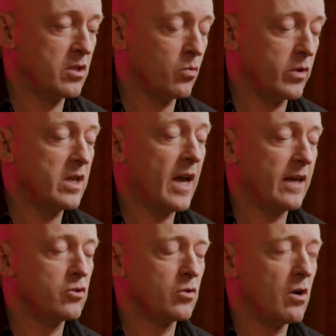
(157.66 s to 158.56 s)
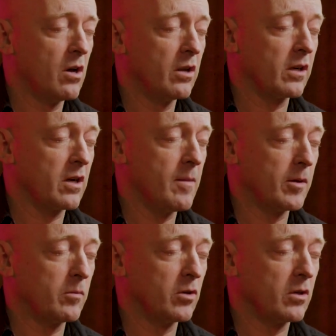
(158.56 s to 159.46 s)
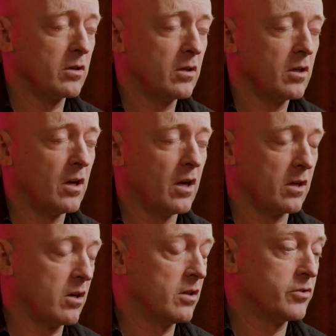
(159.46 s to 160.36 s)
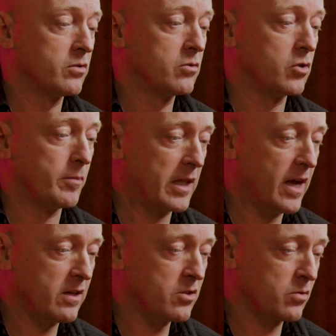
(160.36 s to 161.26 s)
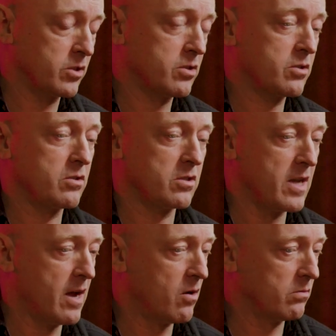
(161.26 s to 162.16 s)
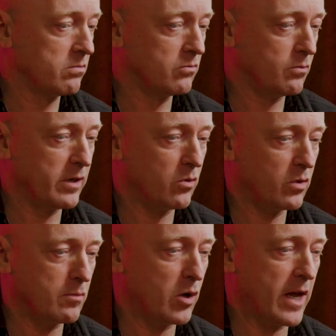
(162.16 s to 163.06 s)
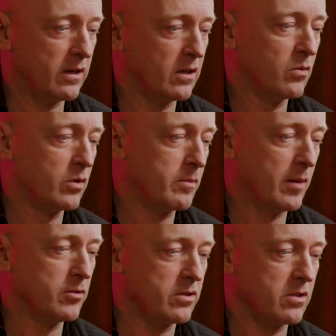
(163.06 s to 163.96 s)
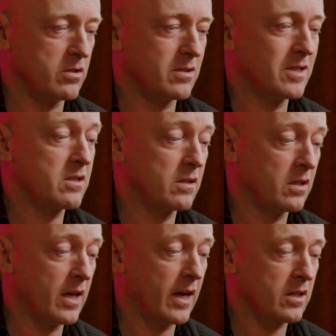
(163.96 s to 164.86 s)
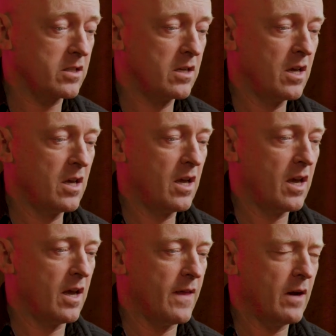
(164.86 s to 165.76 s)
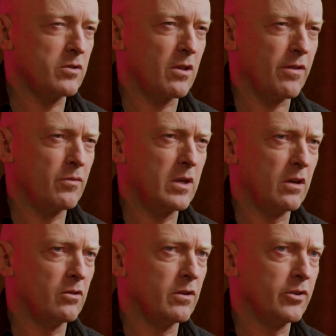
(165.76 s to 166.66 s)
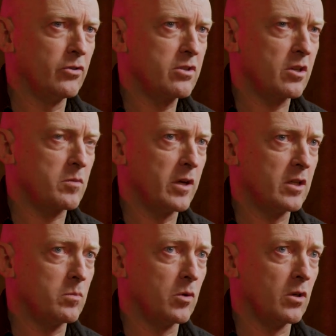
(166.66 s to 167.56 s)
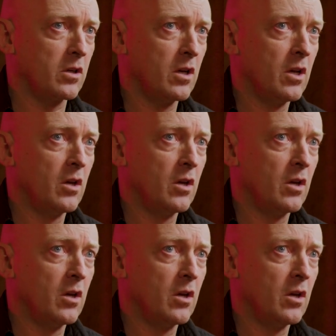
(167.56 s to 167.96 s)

we had drawn a comic book called XXX, which has now been rebranded and republished as Dissident X. And that was a 336-page book,